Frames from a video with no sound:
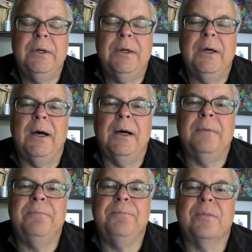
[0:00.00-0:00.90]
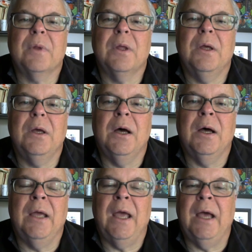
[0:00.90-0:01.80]
um,
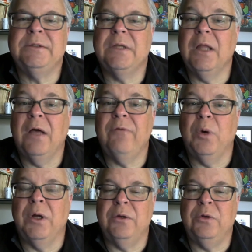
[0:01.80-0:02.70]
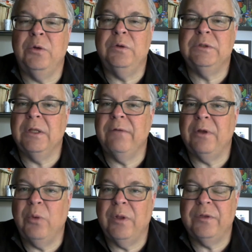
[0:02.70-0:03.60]
uh, has a loved one who's
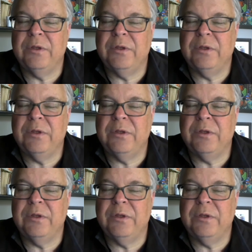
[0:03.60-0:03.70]
living with